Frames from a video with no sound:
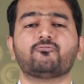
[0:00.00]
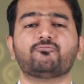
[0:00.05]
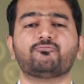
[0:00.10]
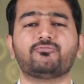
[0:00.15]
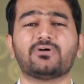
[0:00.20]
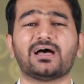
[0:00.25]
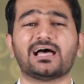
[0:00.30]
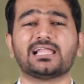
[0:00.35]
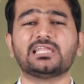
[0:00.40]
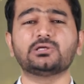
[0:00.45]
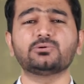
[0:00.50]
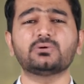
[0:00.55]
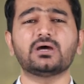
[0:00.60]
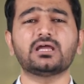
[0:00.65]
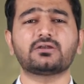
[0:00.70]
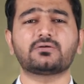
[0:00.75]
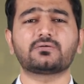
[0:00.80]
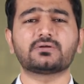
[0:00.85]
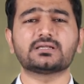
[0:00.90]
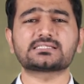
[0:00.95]
Value
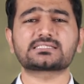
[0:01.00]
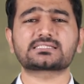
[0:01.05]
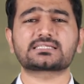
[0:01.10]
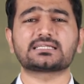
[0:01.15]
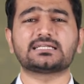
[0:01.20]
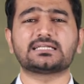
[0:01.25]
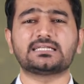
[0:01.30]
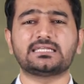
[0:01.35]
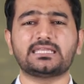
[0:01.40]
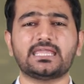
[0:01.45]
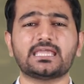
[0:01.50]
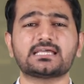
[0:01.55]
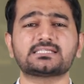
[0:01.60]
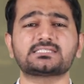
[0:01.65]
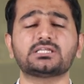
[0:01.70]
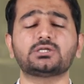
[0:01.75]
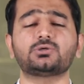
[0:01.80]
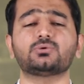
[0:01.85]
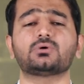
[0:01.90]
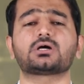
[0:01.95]
at risk takes
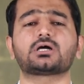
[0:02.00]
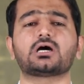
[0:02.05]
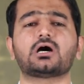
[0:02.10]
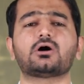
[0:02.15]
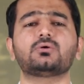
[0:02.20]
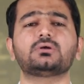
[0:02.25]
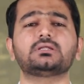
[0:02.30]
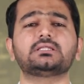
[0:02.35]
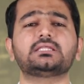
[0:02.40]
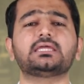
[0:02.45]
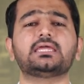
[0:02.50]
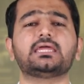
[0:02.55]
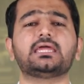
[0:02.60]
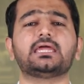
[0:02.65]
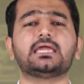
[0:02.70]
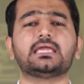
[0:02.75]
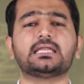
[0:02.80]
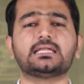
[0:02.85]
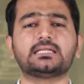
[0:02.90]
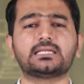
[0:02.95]
into account the
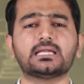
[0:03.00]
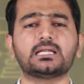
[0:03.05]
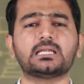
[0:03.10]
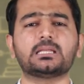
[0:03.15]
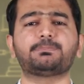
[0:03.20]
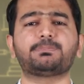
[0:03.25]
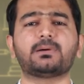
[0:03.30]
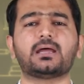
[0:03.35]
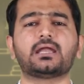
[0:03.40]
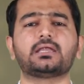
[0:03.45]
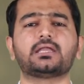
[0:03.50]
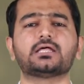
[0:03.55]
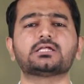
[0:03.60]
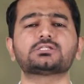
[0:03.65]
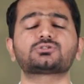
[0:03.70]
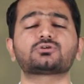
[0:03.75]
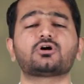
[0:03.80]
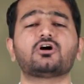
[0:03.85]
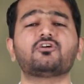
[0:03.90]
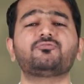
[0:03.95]

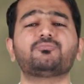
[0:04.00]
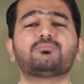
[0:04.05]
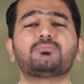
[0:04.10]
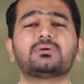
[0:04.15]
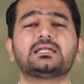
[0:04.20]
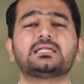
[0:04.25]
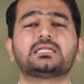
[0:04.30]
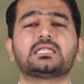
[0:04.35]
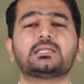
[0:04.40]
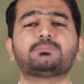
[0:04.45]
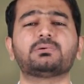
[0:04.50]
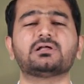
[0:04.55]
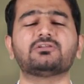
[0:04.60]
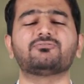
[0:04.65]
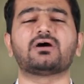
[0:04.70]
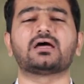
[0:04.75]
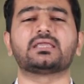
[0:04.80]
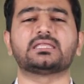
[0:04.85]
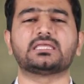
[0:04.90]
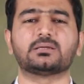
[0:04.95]
interdependence of multiple
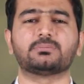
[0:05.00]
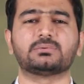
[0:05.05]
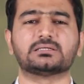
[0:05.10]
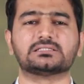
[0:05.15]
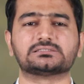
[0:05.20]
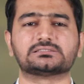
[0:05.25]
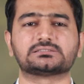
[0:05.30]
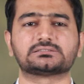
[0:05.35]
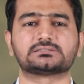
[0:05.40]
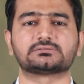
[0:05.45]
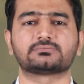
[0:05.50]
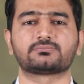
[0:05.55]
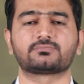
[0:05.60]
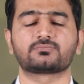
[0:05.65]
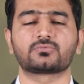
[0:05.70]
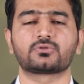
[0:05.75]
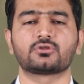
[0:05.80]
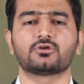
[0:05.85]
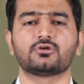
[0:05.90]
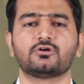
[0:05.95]
variables.
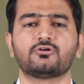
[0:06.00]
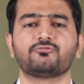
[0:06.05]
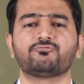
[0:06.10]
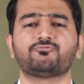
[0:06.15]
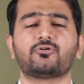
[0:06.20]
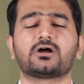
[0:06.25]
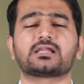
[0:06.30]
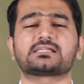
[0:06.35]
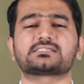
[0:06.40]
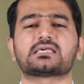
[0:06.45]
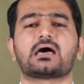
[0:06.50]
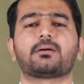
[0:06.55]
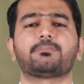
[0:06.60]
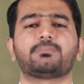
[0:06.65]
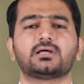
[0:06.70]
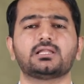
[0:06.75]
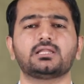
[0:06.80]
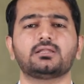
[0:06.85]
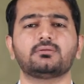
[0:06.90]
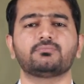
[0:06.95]
For
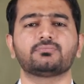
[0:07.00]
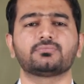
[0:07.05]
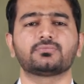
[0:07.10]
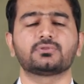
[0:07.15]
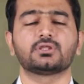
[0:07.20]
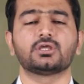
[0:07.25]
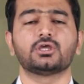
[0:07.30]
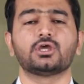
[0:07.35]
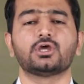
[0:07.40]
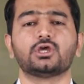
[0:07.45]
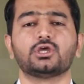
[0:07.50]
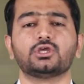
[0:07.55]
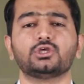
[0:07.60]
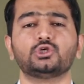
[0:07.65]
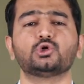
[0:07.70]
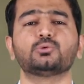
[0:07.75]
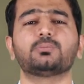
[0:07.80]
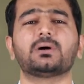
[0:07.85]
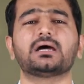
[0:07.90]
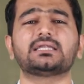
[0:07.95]
example,
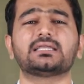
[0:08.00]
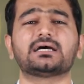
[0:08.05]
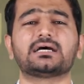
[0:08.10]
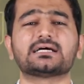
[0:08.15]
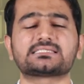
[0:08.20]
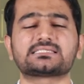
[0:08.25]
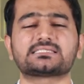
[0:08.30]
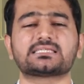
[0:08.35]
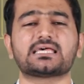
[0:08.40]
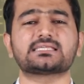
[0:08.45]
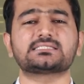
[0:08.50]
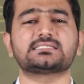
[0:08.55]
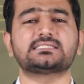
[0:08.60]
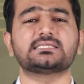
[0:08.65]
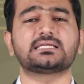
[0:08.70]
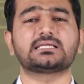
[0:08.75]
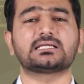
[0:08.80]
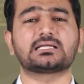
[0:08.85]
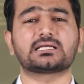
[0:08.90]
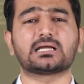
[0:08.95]
you might assess
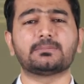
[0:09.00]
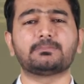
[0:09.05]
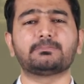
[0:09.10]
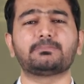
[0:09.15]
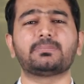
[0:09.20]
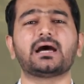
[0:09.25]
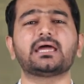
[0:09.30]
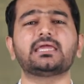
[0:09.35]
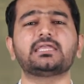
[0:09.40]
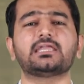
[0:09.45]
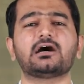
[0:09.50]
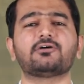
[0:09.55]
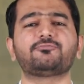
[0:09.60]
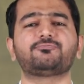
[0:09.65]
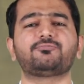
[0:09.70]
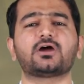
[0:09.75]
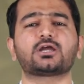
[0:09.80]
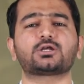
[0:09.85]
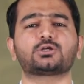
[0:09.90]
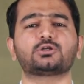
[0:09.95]
the combined
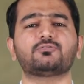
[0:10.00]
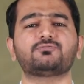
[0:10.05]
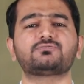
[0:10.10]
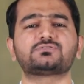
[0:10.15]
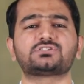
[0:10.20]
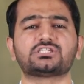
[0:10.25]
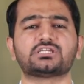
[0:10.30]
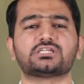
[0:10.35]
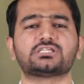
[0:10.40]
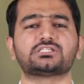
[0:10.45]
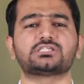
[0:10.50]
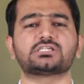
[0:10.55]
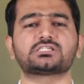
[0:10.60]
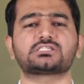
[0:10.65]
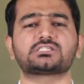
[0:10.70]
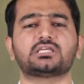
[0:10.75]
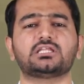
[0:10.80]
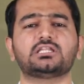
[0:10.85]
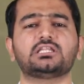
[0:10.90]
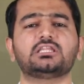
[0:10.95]
effect of
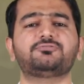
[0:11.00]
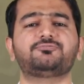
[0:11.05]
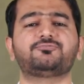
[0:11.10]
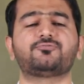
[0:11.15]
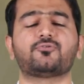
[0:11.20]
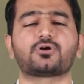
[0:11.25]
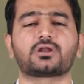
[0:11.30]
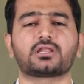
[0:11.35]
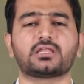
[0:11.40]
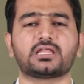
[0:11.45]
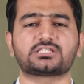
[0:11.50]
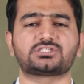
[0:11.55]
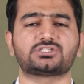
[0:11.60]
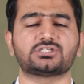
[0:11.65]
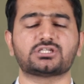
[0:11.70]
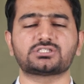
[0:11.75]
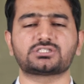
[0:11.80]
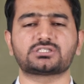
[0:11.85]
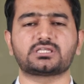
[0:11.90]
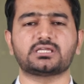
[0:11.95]
changes in the foreign
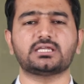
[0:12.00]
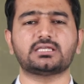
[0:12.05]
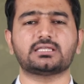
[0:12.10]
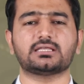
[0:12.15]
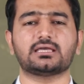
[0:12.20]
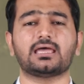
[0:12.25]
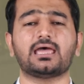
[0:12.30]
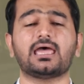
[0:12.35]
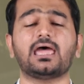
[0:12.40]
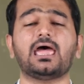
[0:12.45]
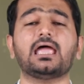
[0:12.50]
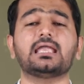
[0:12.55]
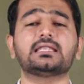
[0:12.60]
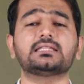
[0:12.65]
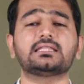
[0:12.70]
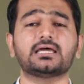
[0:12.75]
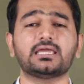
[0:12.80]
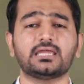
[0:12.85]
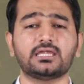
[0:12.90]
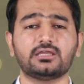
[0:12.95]
exchange rate
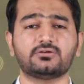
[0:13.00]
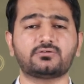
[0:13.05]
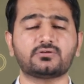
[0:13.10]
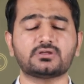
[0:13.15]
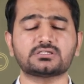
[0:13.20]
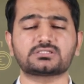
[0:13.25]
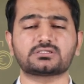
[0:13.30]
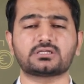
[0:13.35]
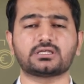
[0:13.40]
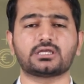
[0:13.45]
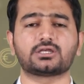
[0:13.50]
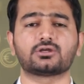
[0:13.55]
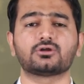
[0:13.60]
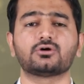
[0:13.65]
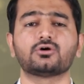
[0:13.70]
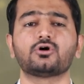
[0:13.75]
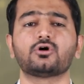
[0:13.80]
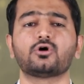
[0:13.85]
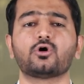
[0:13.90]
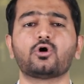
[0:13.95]
and the interest rate
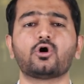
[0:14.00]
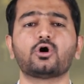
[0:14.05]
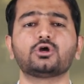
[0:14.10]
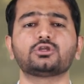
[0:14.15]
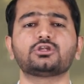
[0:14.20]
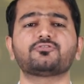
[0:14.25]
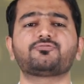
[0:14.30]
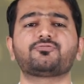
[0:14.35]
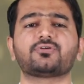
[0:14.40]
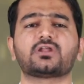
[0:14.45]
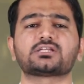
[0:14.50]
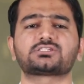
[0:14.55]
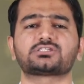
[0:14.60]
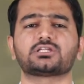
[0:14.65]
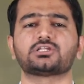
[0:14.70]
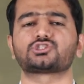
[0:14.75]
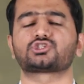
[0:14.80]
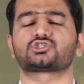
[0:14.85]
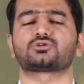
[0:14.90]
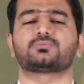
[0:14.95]
on your
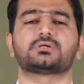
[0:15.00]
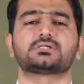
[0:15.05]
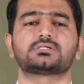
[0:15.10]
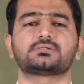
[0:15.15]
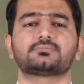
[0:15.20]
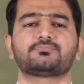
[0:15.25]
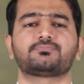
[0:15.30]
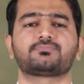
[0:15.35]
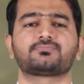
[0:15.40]
financial instrument.